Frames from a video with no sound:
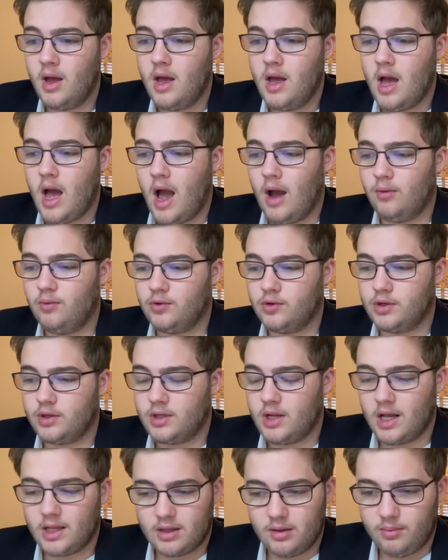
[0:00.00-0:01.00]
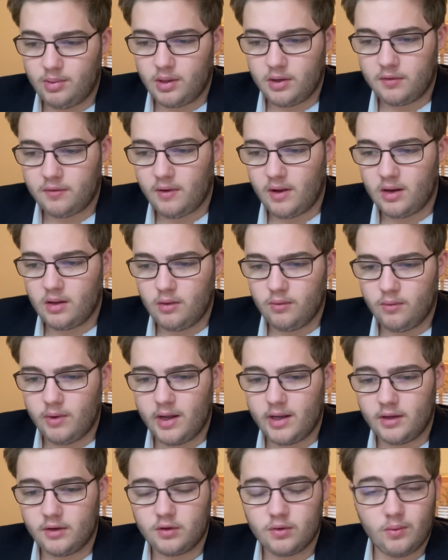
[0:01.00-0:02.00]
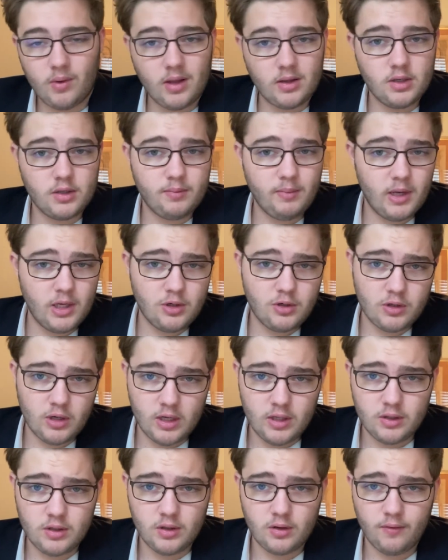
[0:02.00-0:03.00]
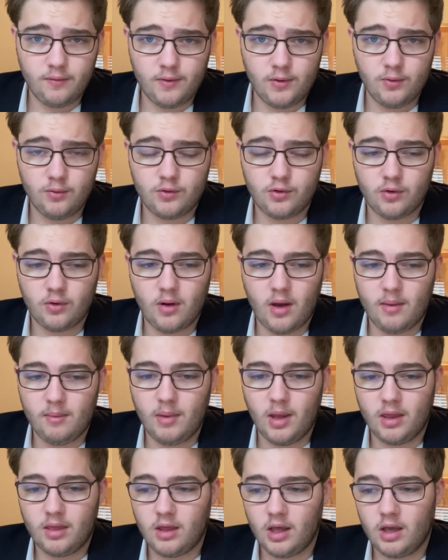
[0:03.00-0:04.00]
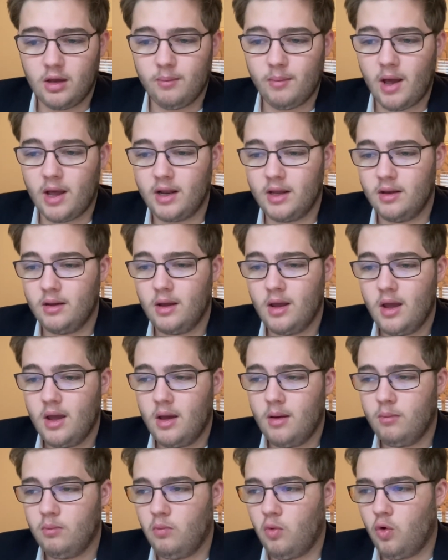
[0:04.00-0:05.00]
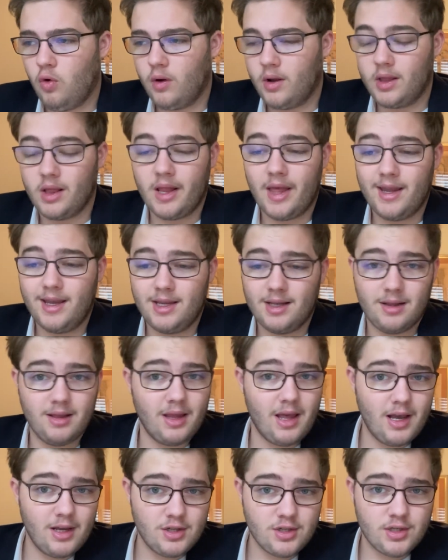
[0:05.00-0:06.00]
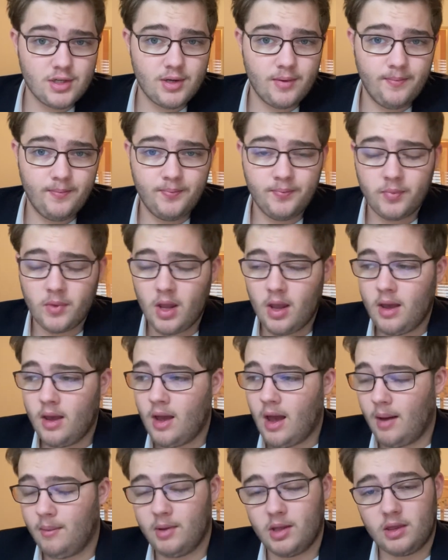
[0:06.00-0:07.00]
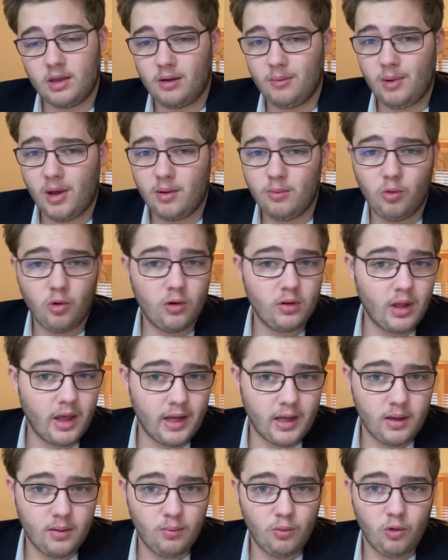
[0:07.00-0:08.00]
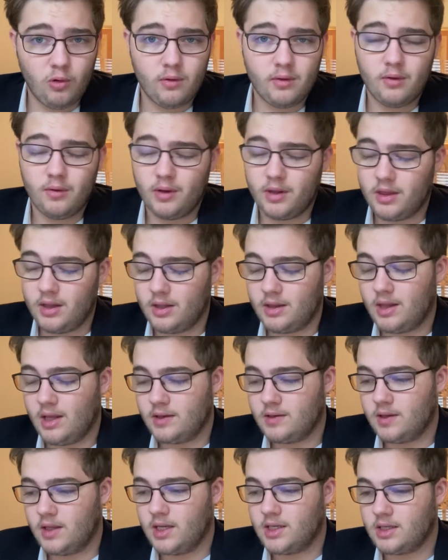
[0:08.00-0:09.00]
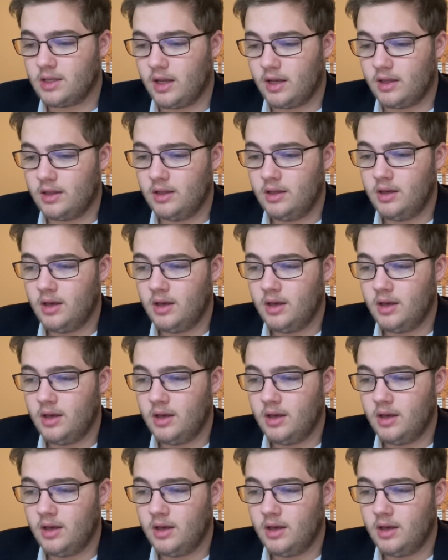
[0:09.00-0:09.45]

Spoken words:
I was just not the biggest fan of the writing. So while this may change in the future, I may think about it more and like it less. I may think about it more and like it more, though I think that's less likely.